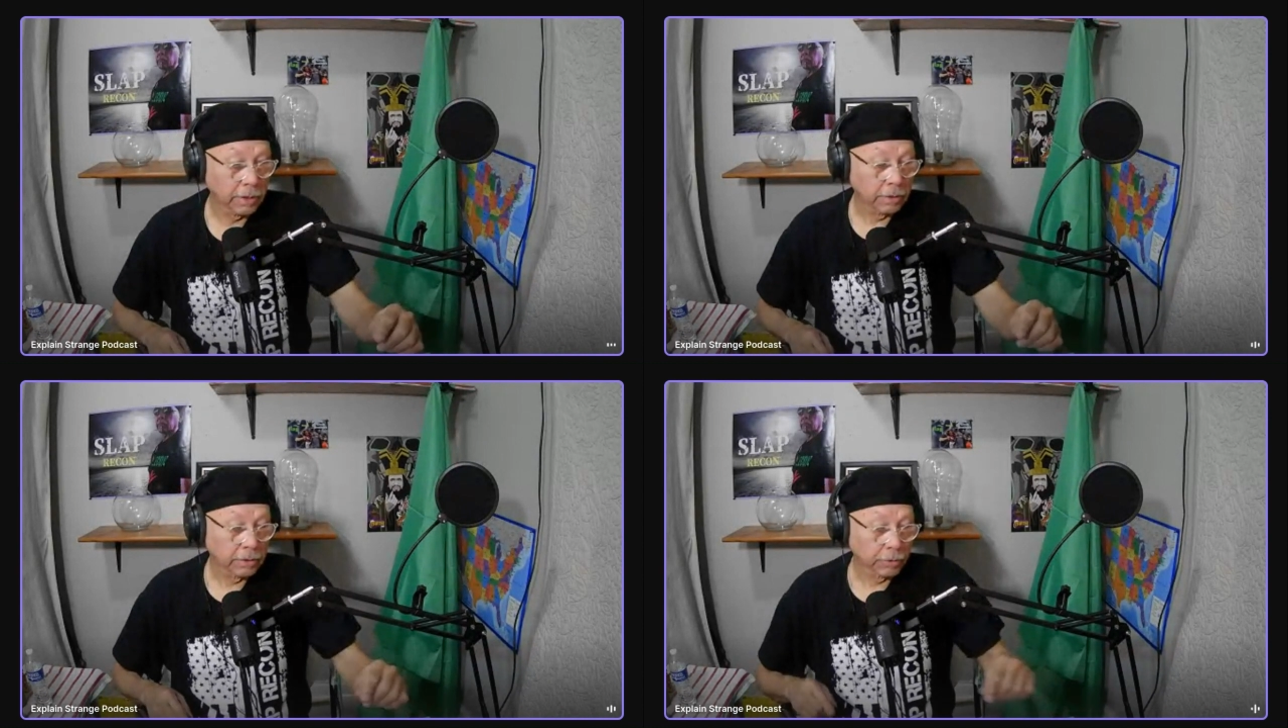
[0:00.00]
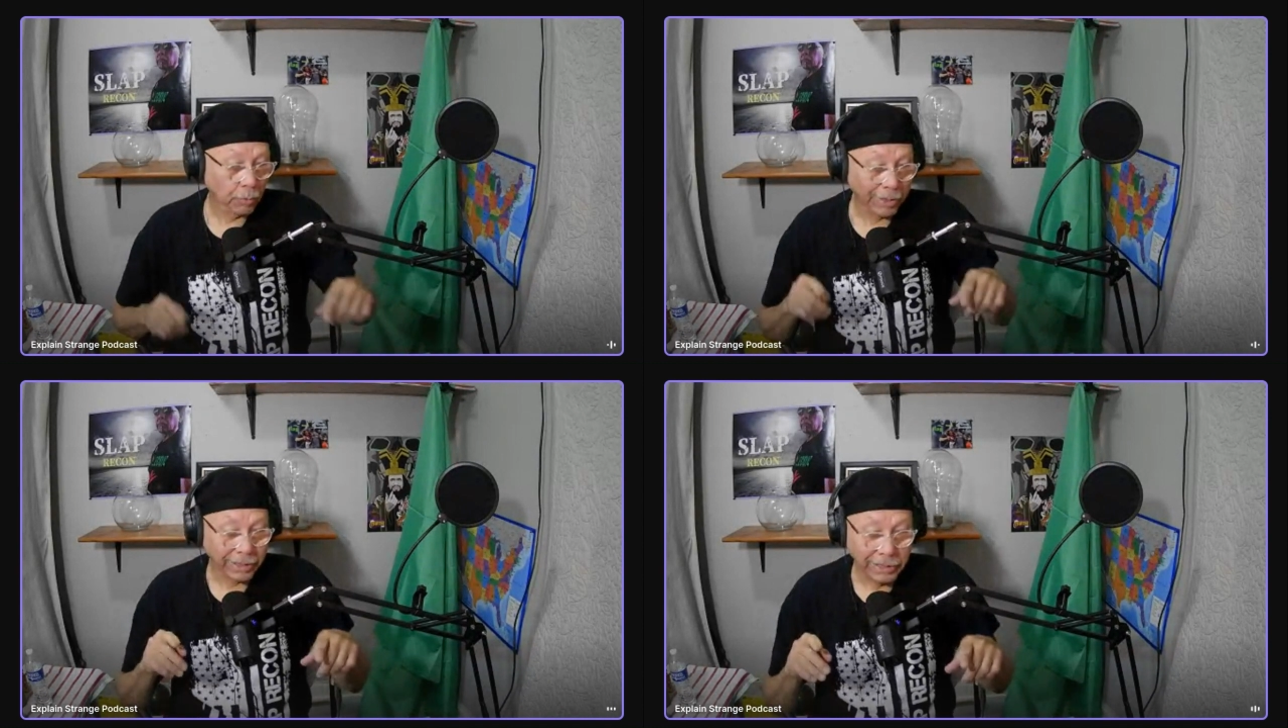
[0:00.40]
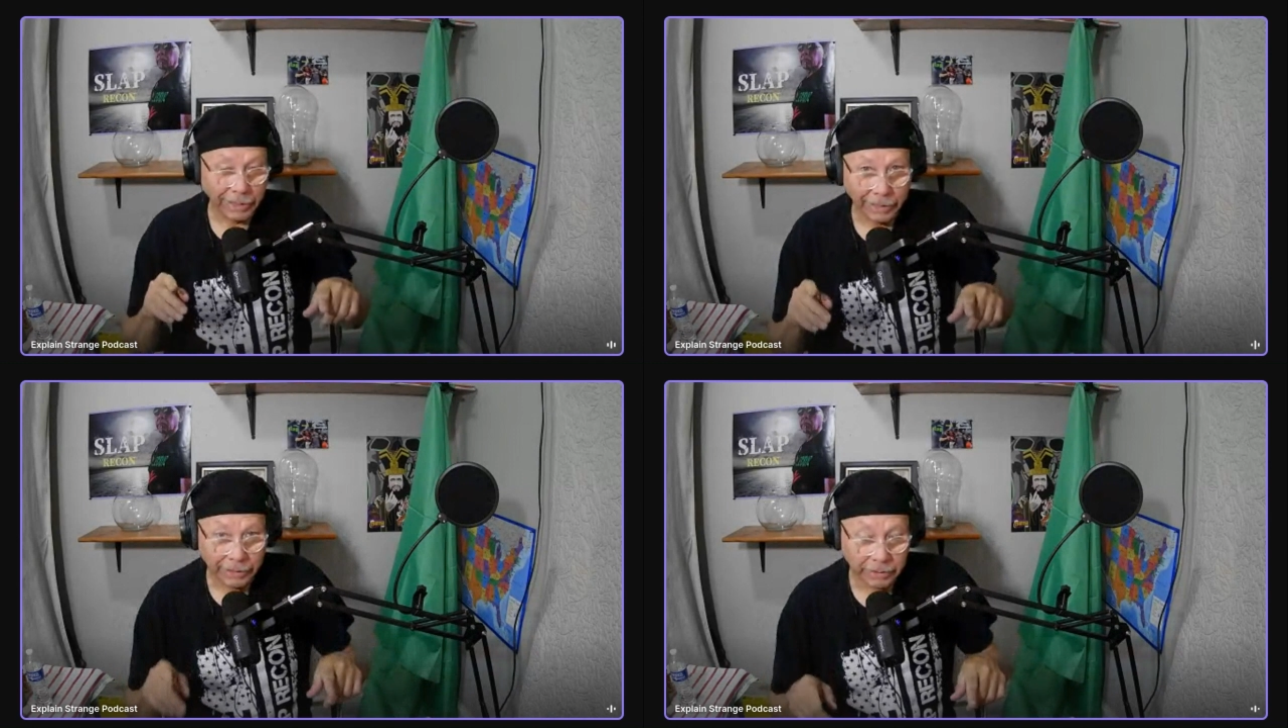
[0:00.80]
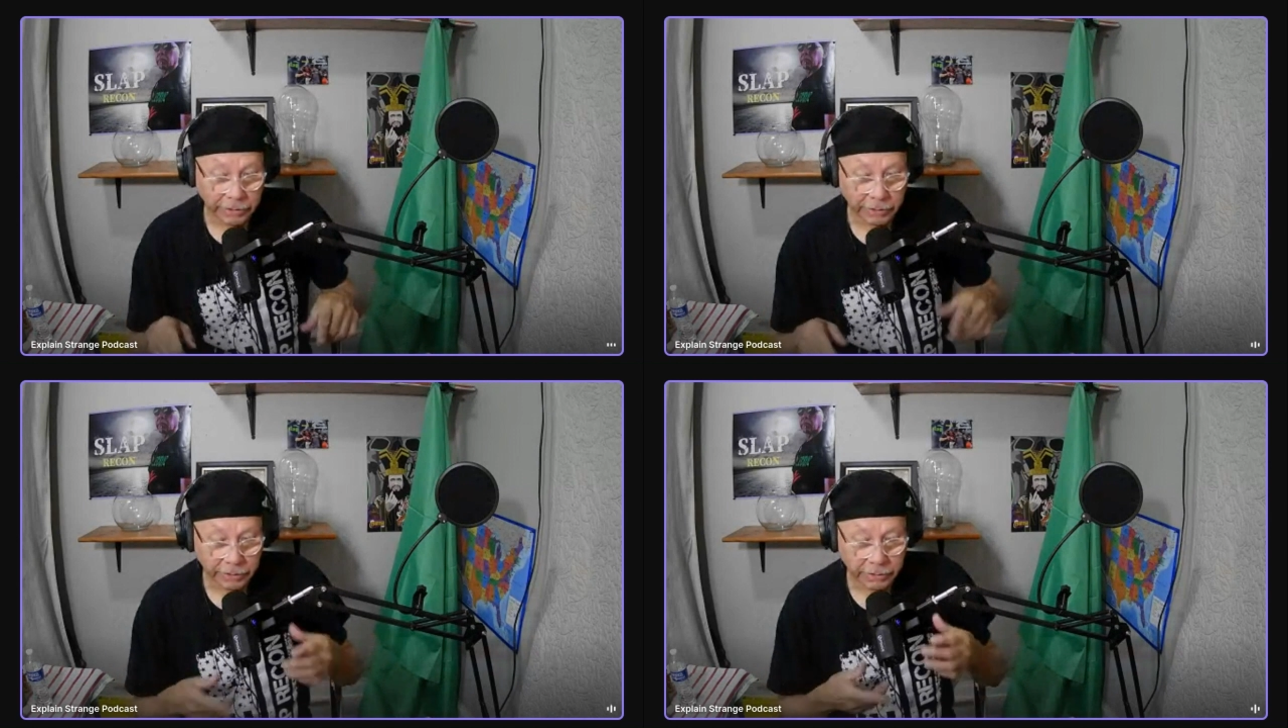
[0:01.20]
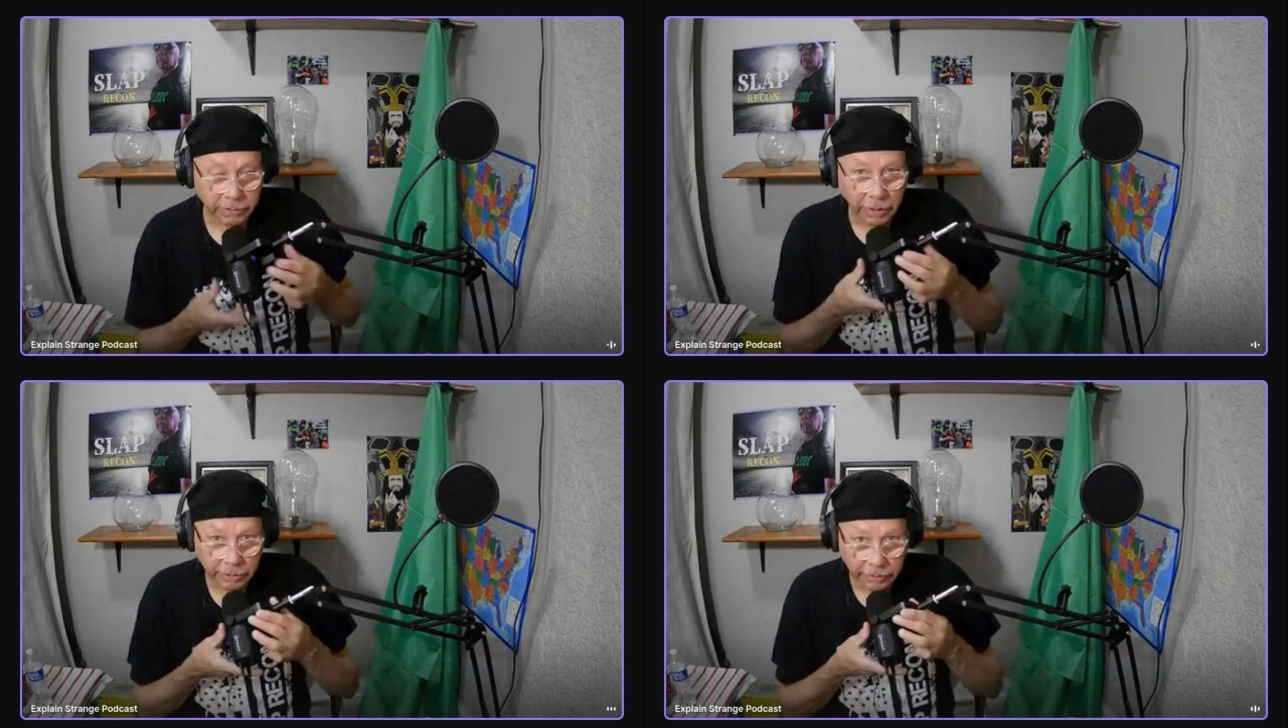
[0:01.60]
directly into this.
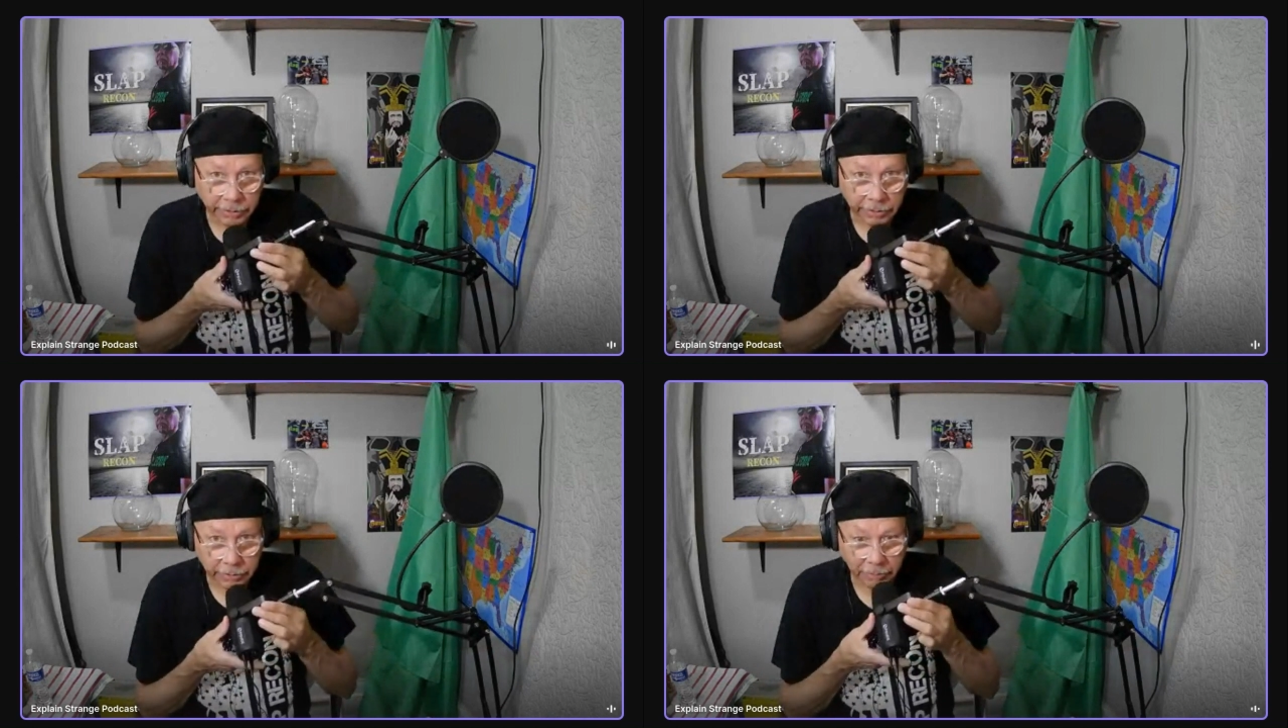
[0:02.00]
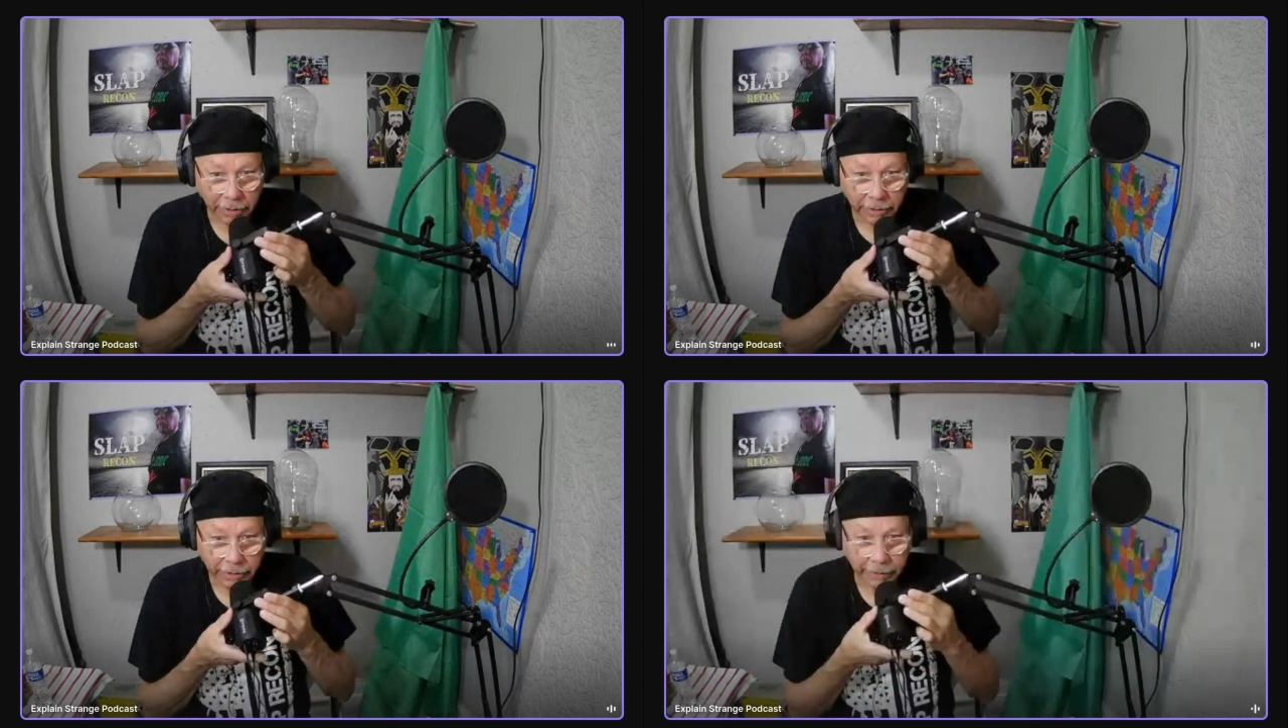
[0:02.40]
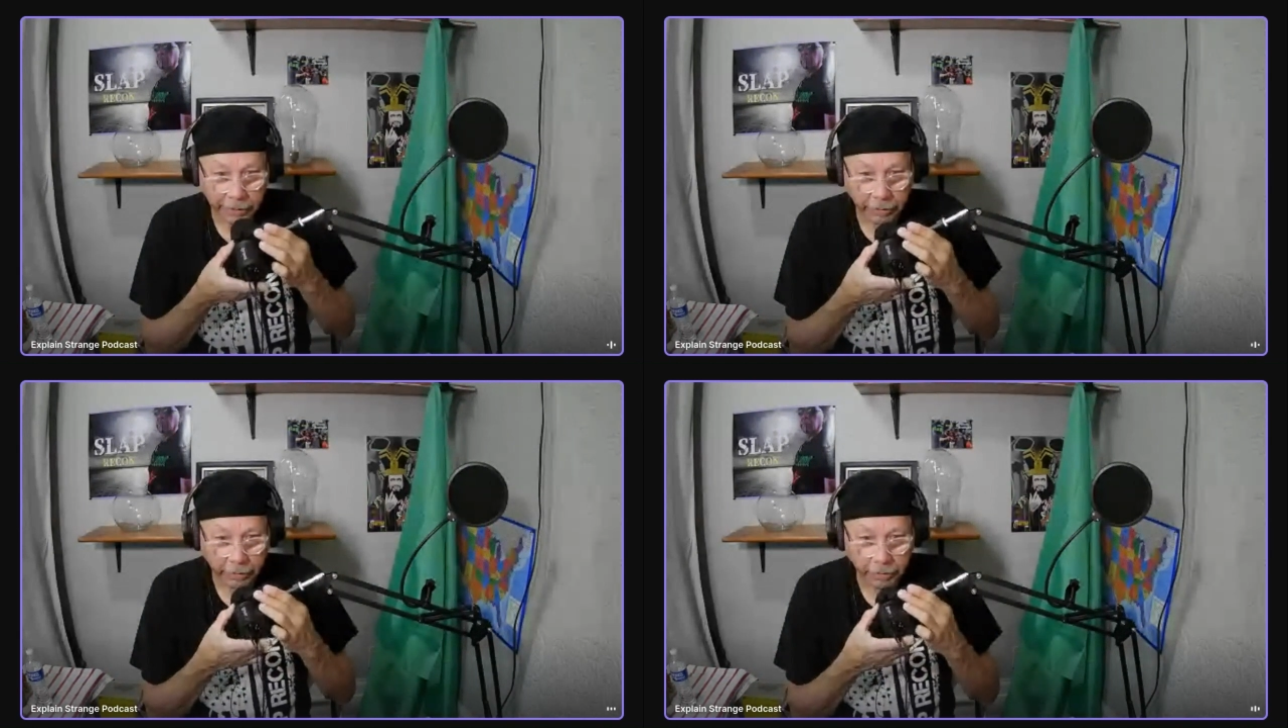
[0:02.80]
Like this mic here